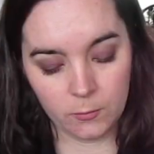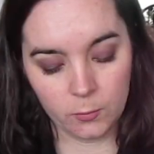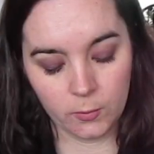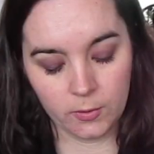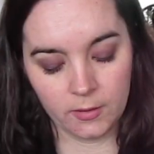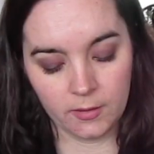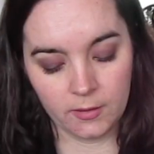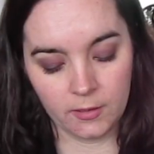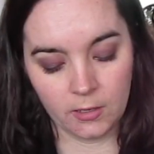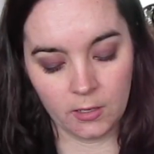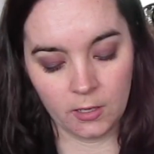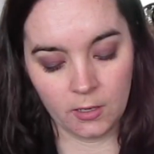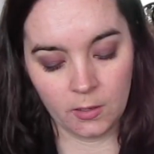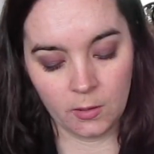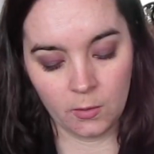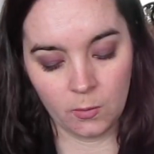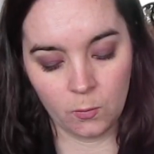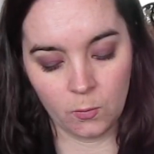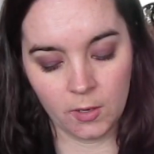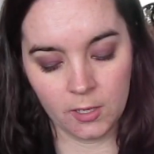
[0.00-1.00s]
One of
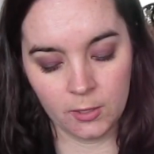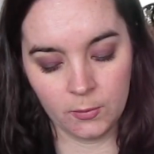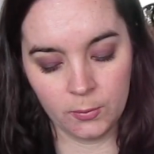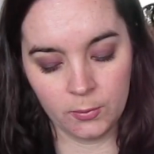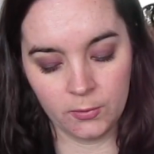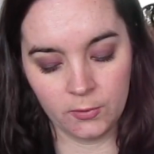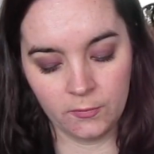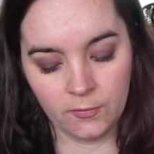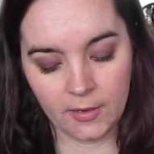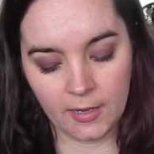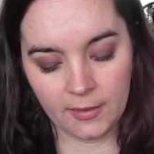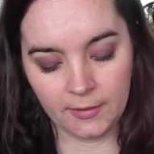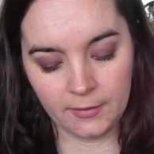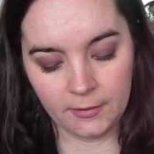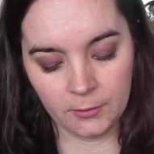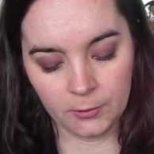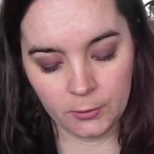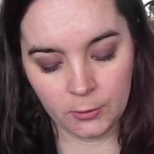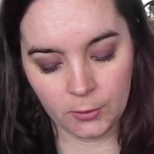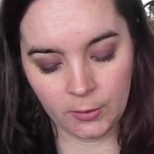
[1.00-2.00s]
their waterproof
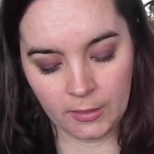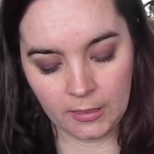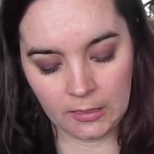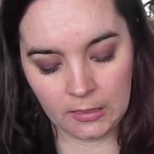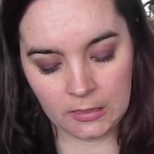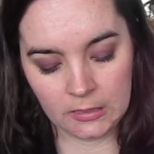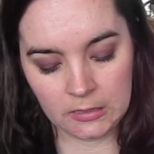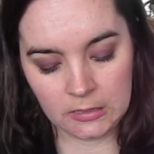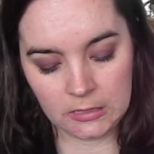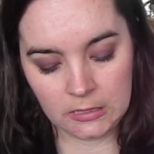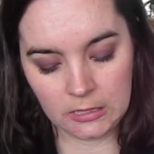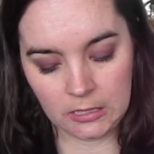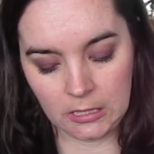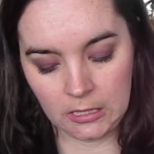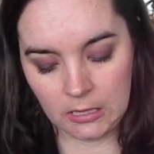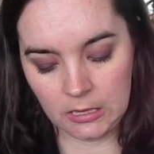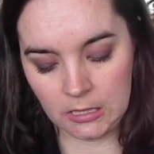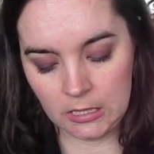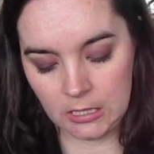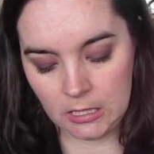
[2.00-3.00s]
eyeliner crayons
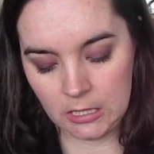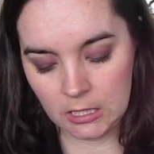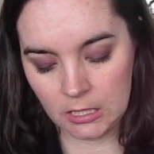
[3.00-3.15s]
in the